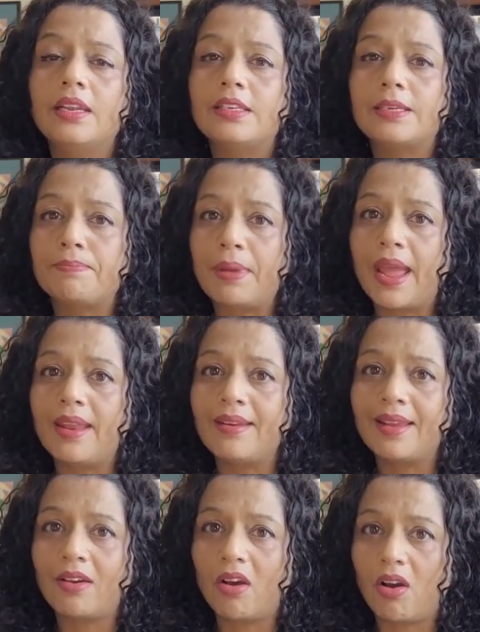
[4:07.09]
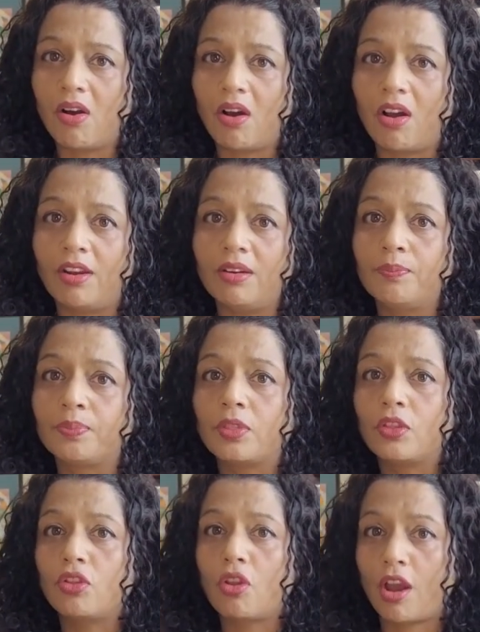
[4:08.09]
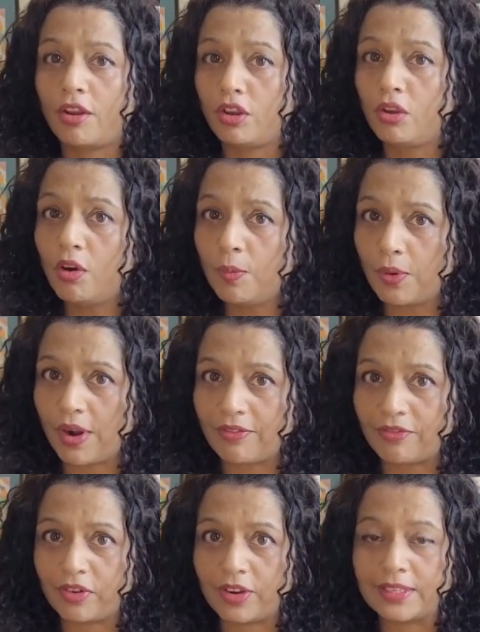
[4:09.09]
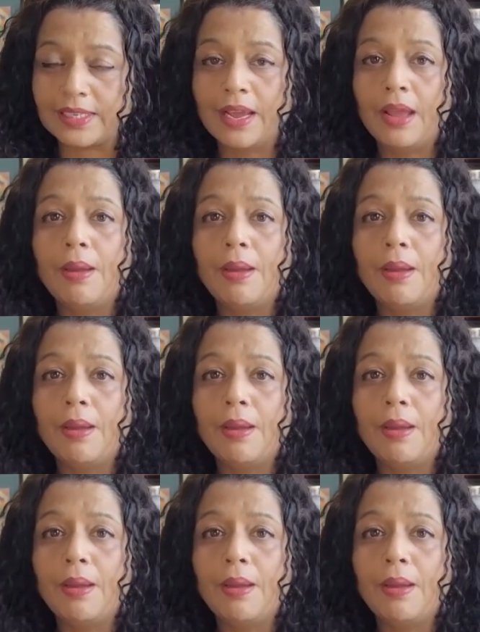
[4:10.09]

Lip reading: depending on not your preference,